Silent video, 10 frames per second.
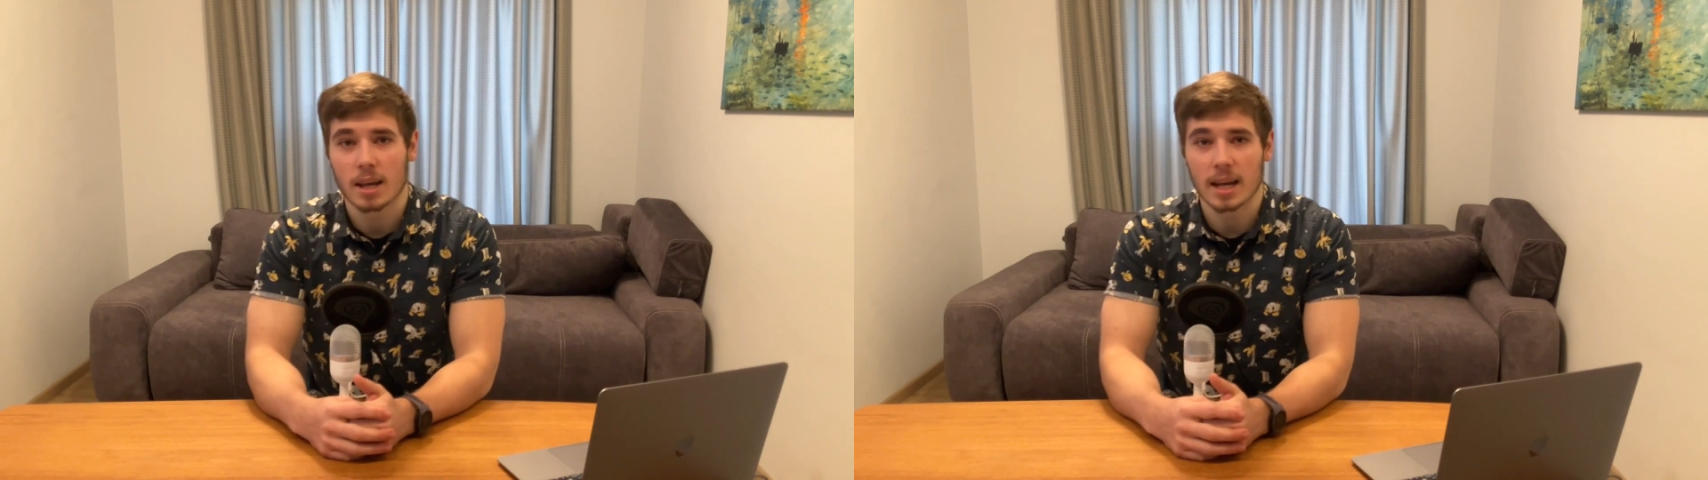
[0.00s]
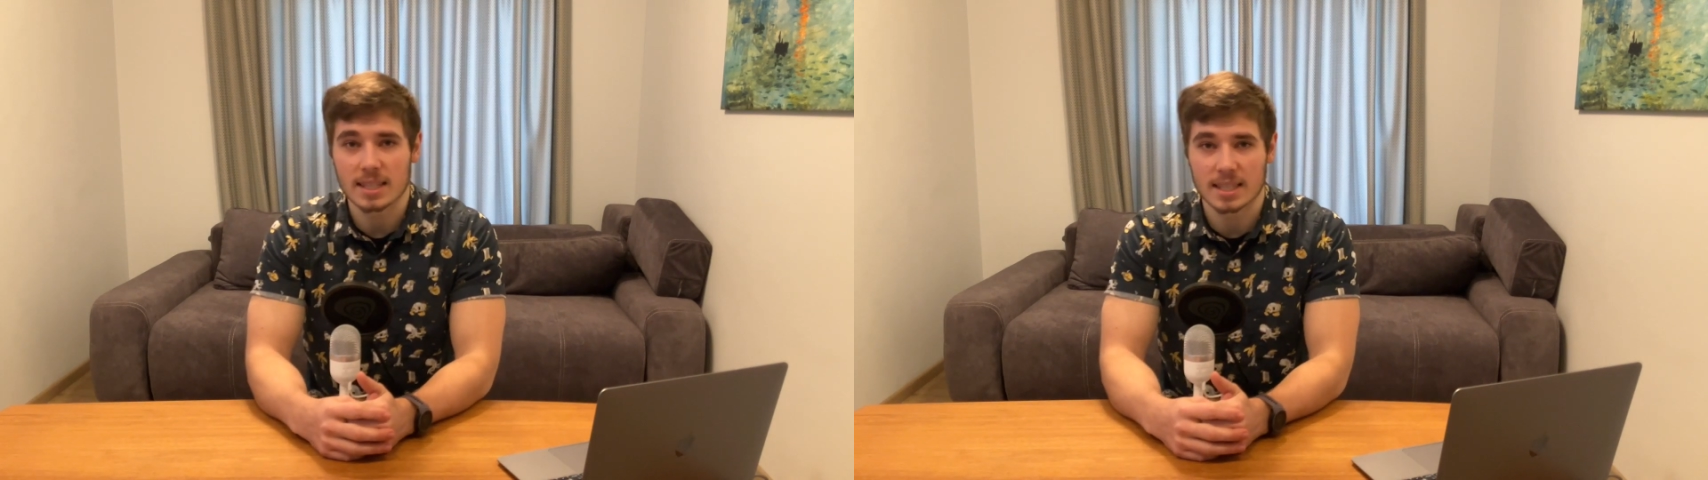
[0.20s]

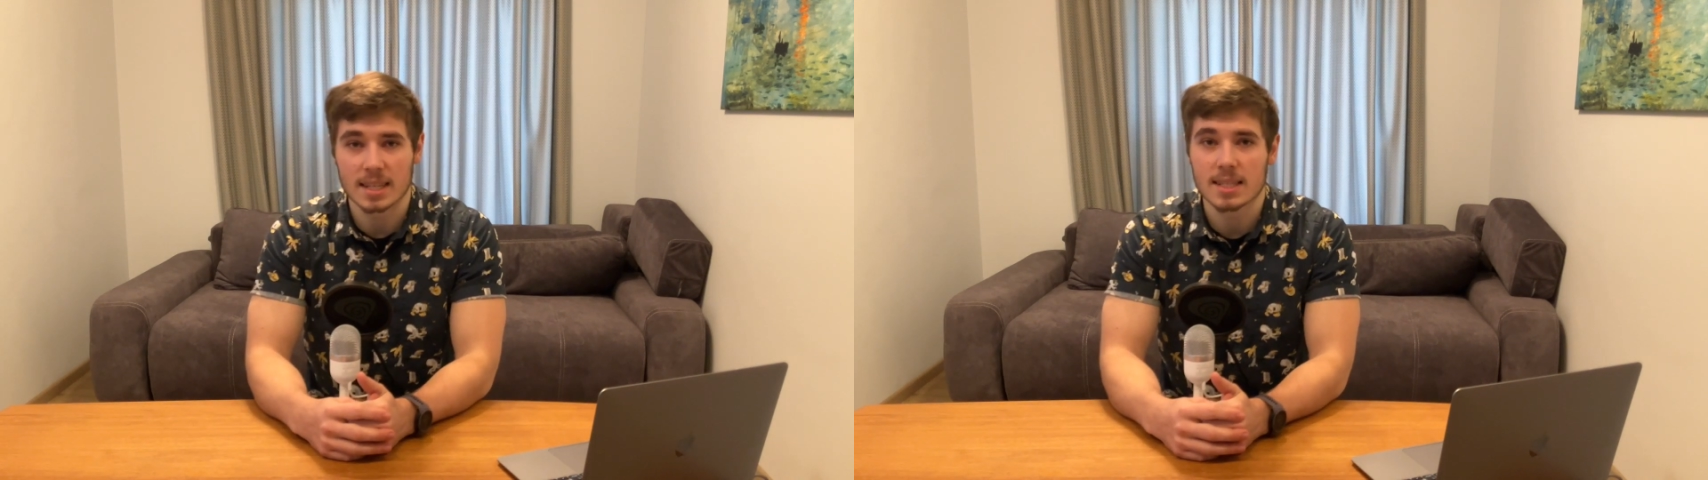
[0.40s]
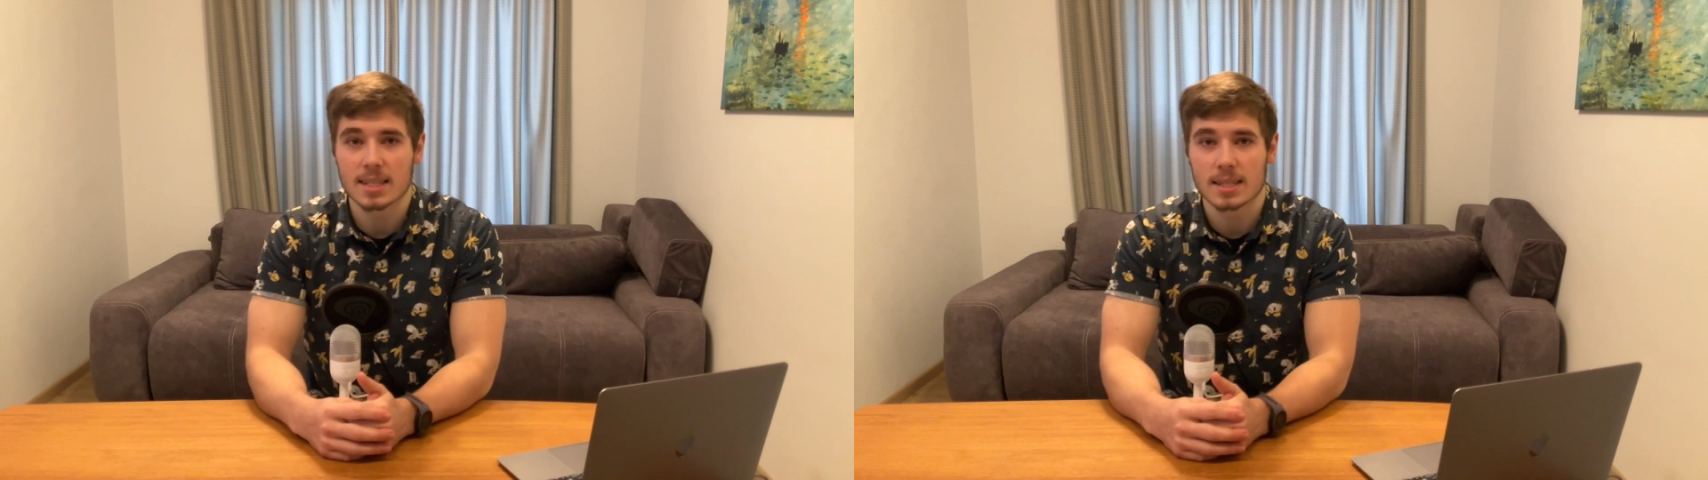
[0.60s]

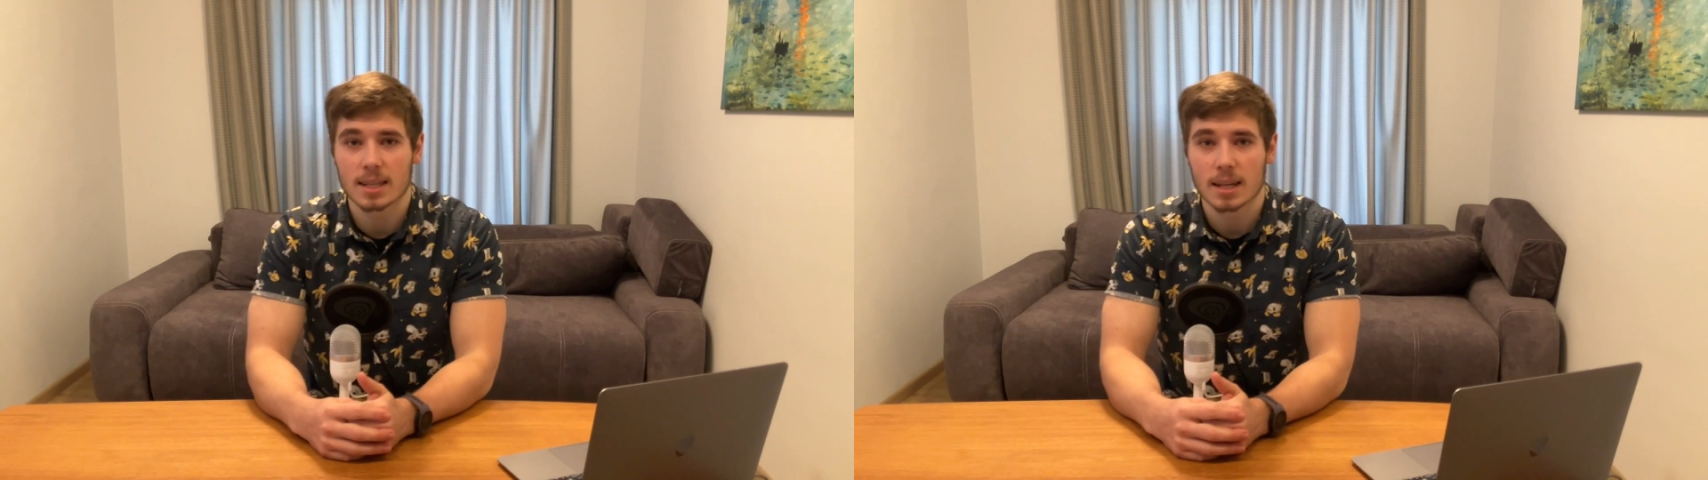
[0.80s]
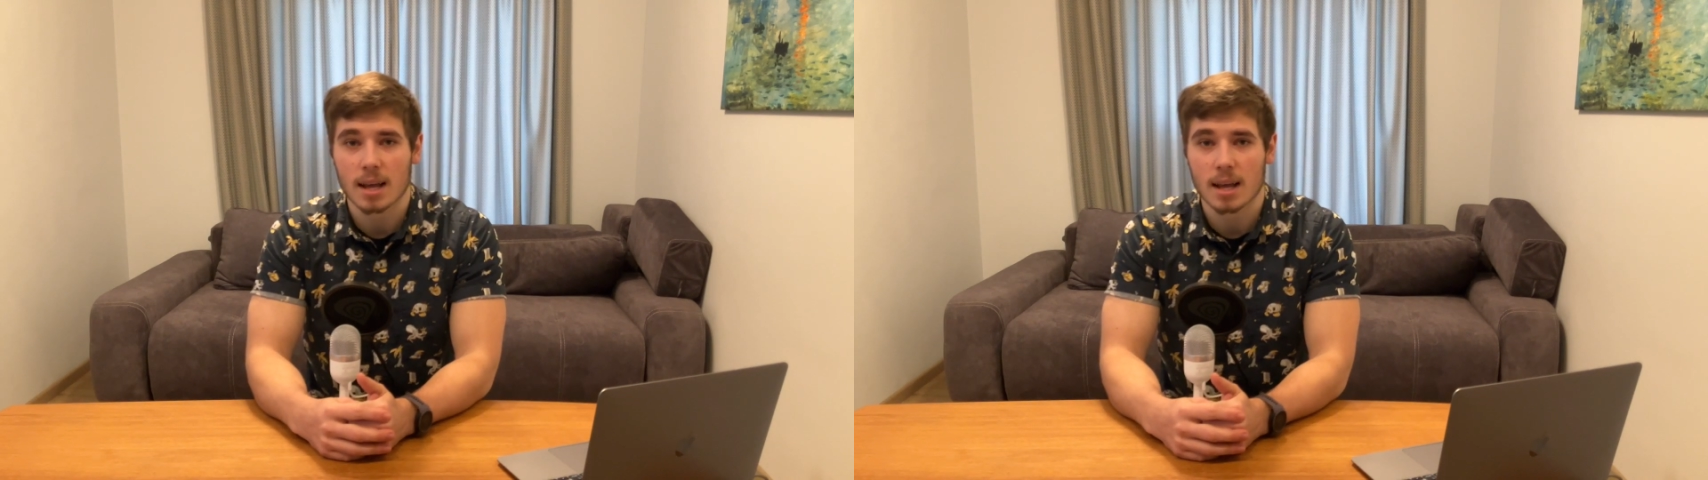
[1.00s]
exist.